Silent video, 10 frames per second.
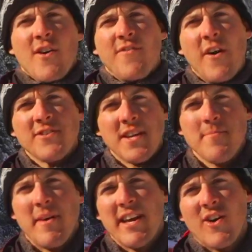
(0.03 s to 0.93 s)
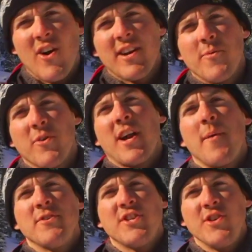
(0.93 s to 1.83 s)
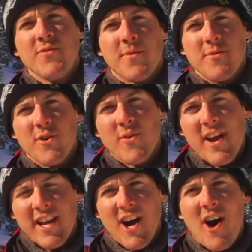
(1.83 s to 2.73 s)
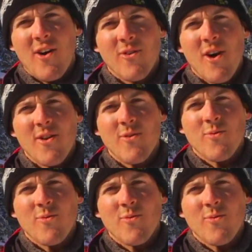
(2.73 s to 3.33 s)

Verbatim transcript: Folks, I'm Ben Clark, and we're coming to you from Ouray, Colorado,